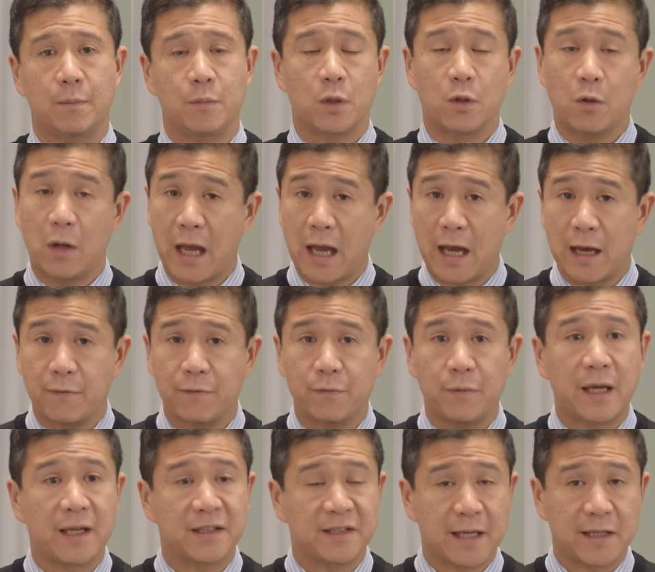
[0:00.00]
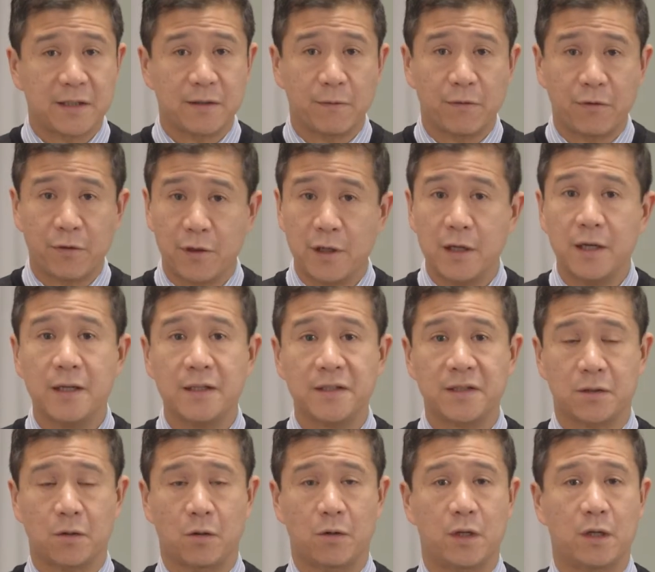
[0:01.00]
you have excessive
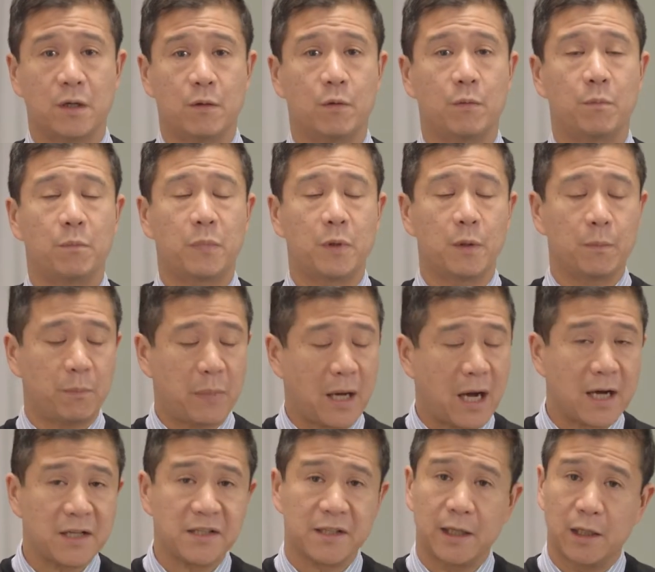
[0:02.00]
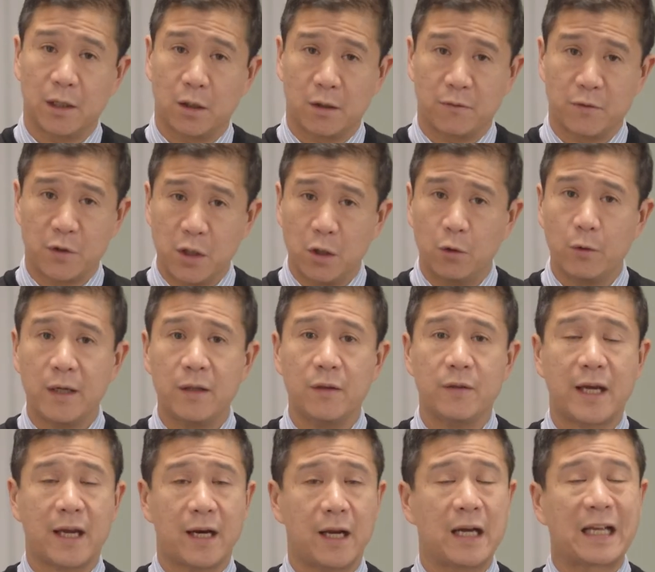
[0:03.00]
thirst or you're passing a lot of
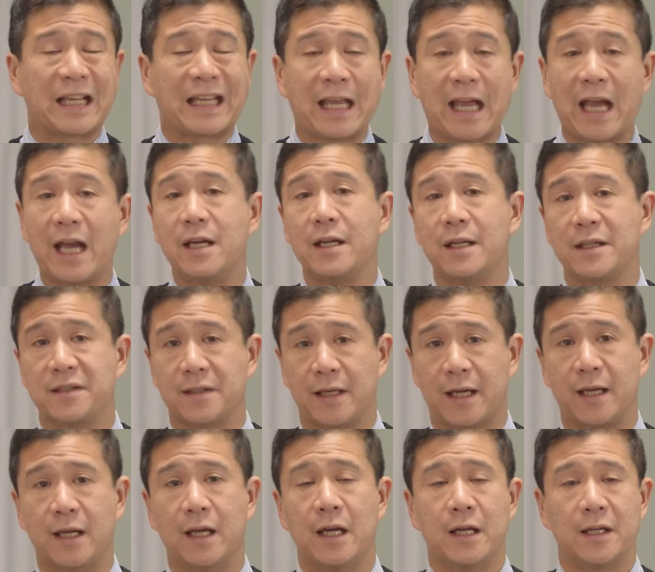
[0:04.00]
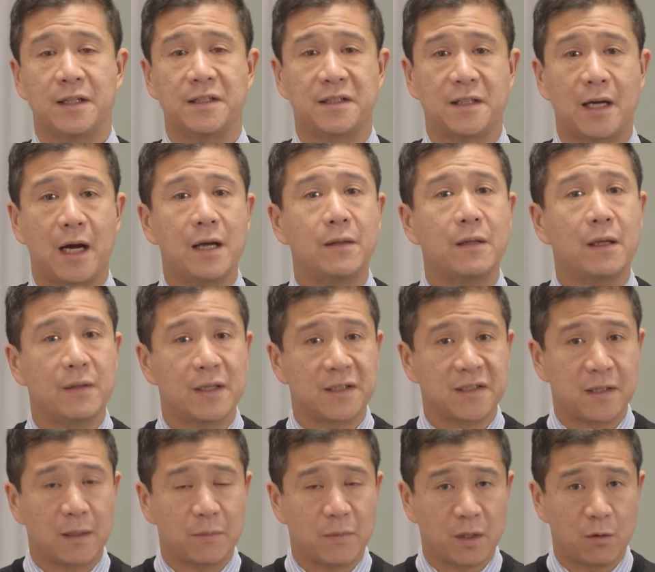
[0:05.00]
urine, that again is a sign that there's
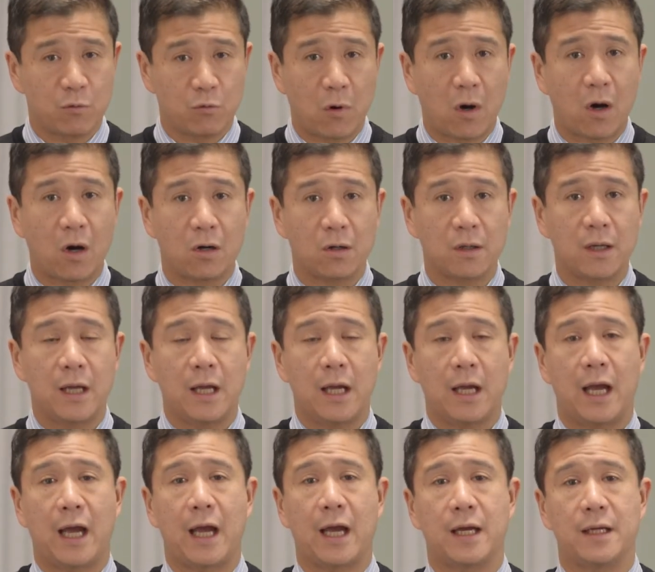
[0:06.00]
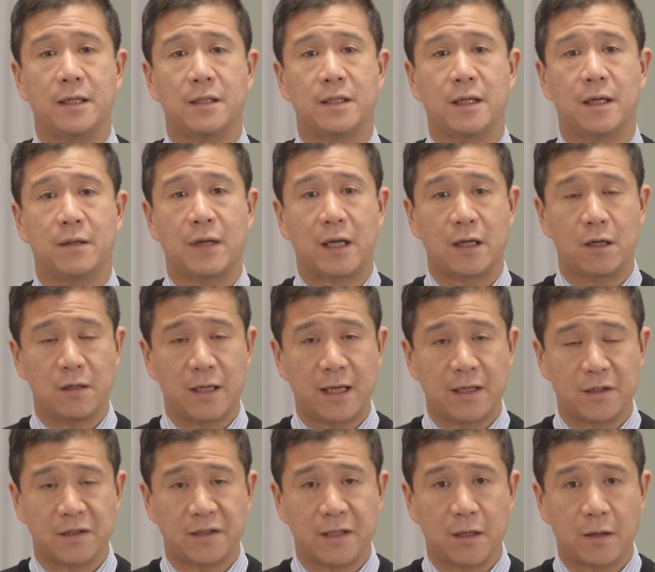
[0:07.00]
something wrong and that you
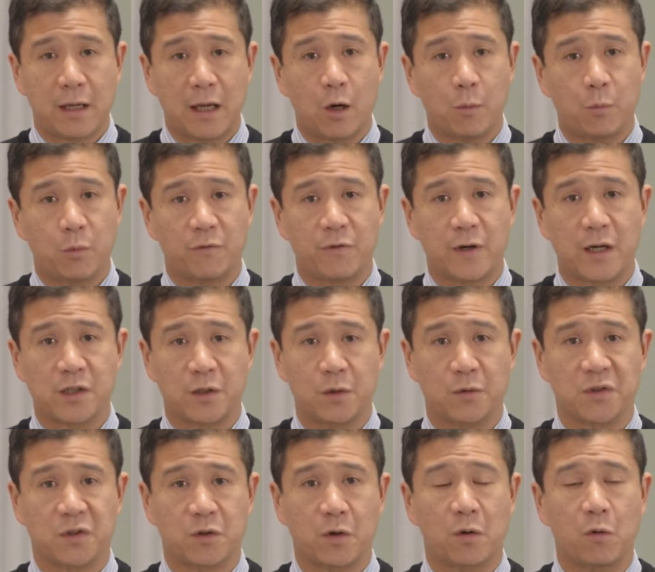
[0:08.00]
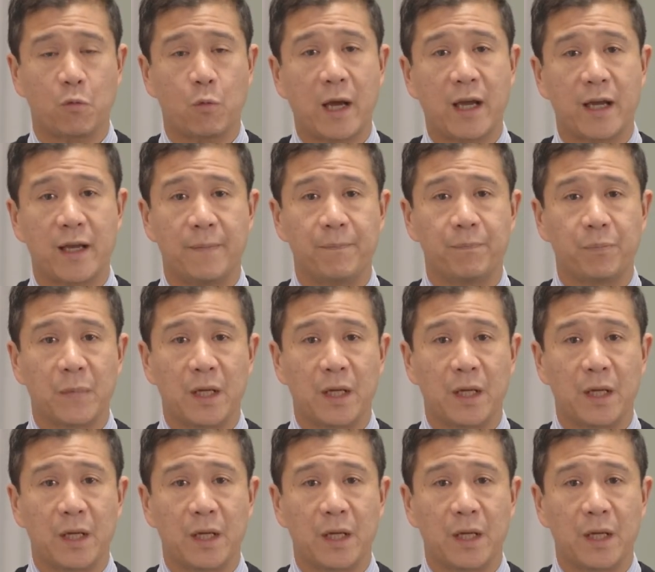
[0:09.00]
need to see your health professional straight away.